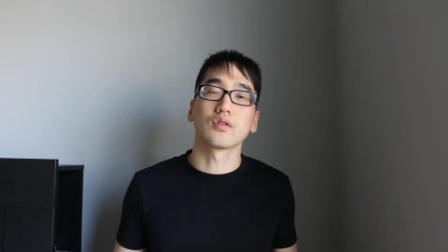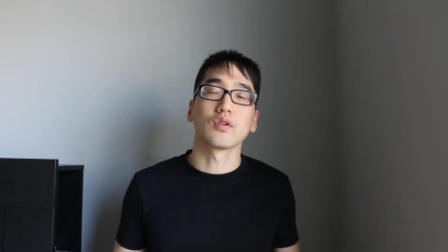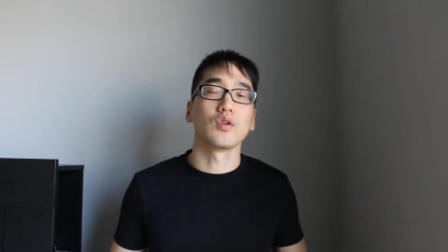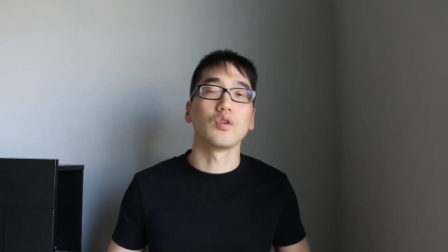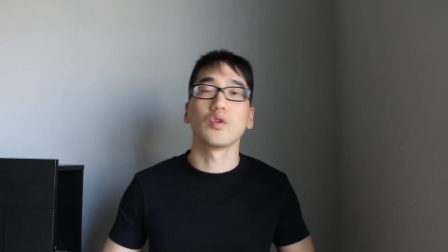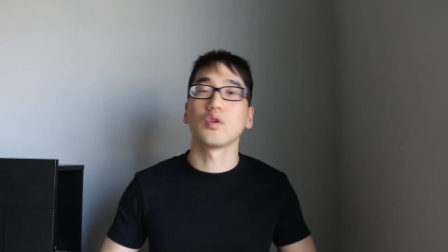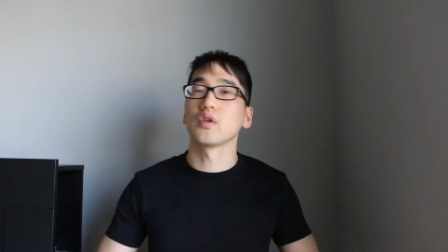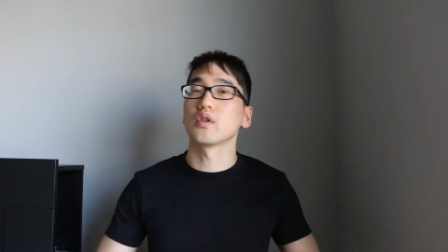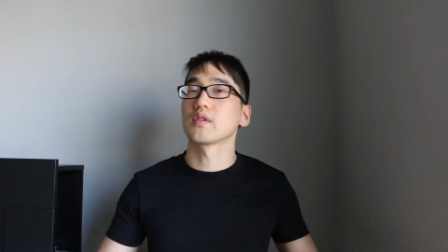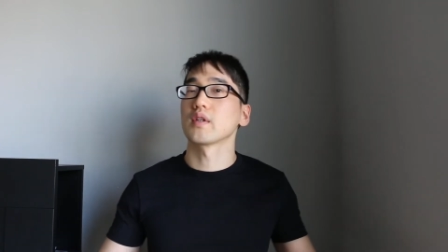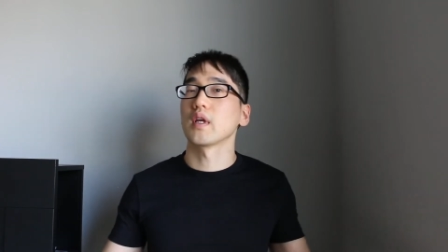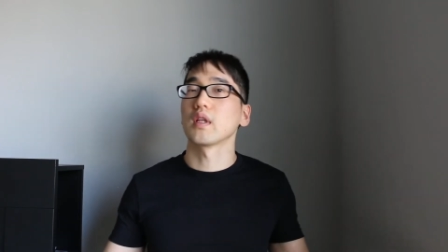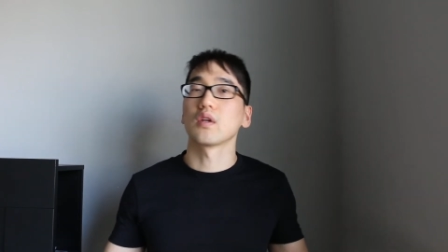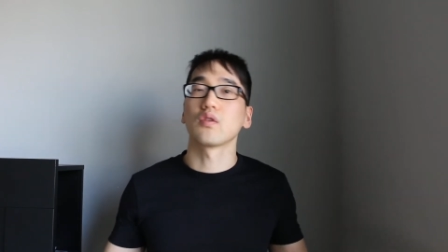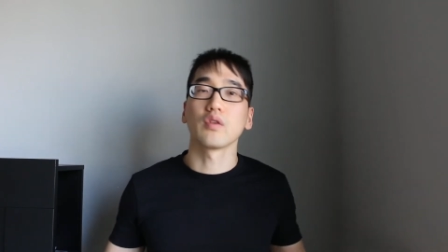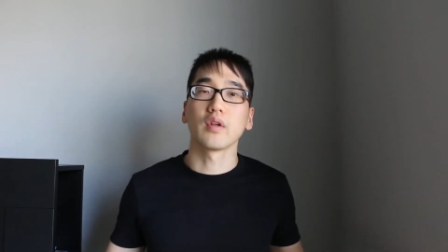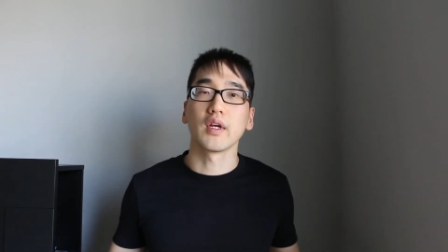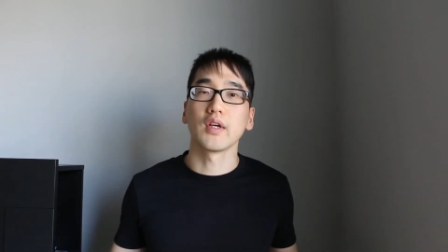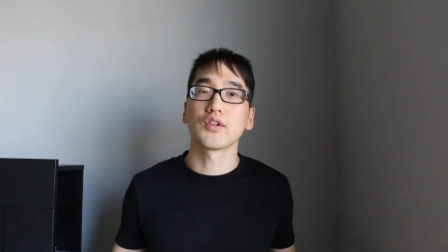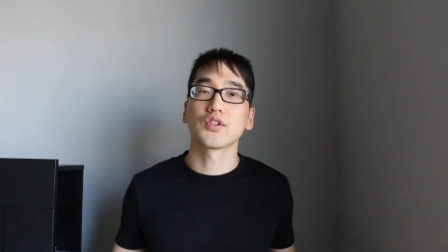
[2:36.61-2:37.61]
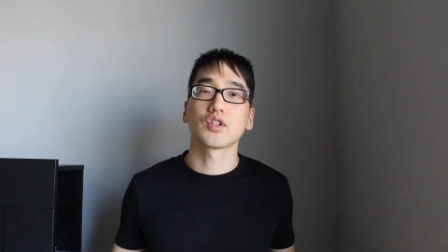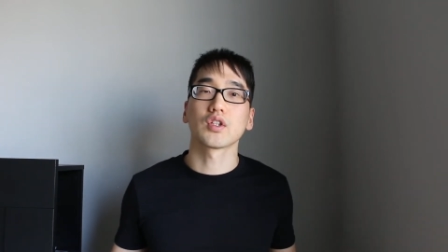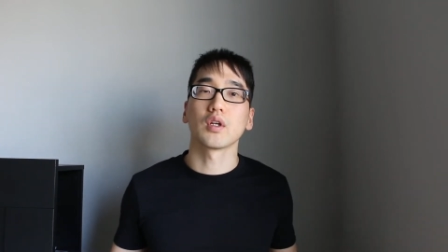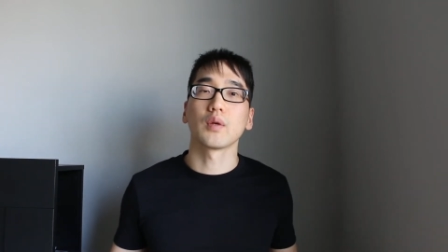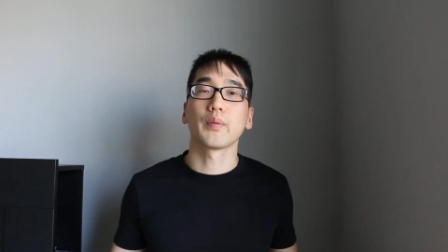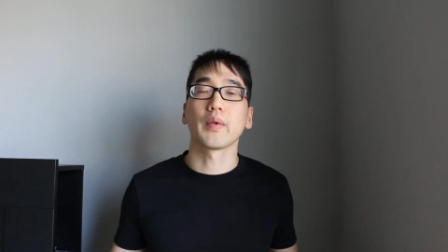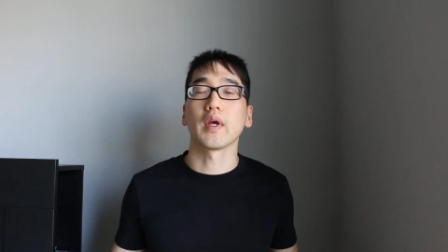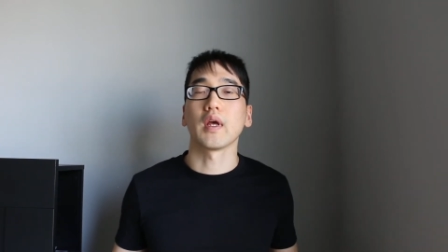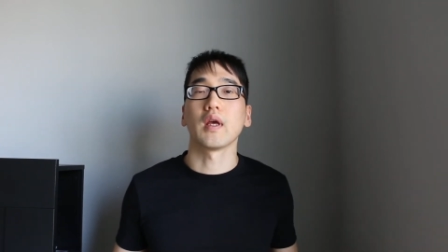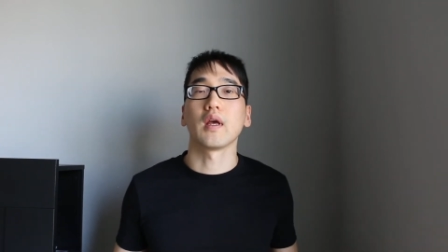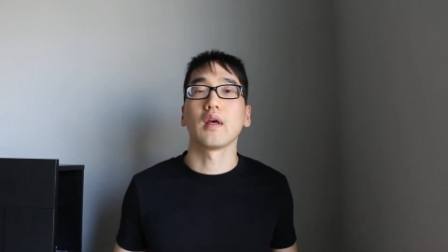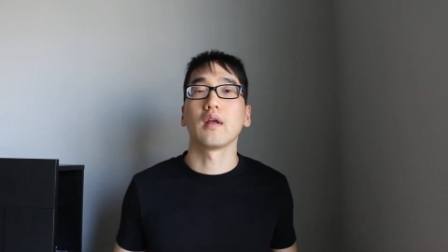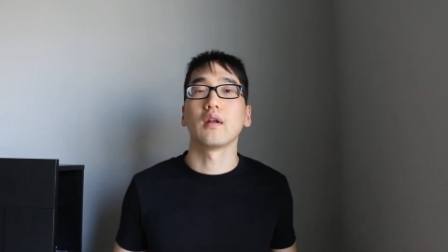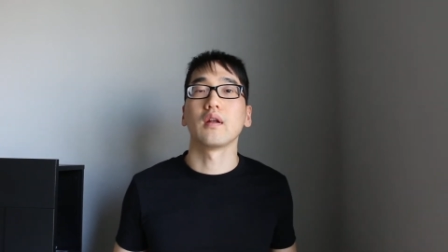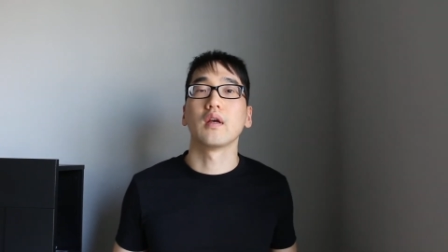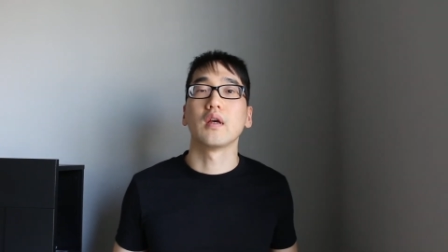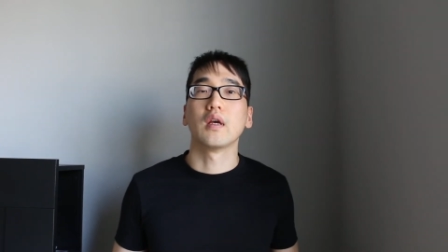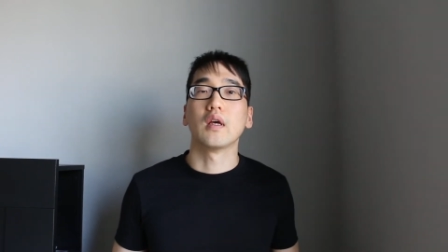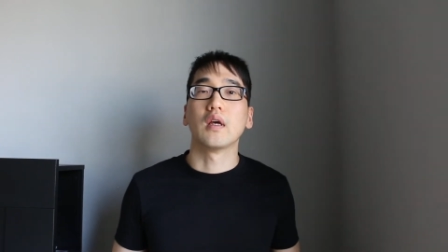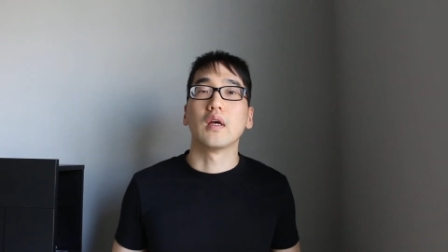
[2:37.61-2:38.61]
So you can just end the relationship and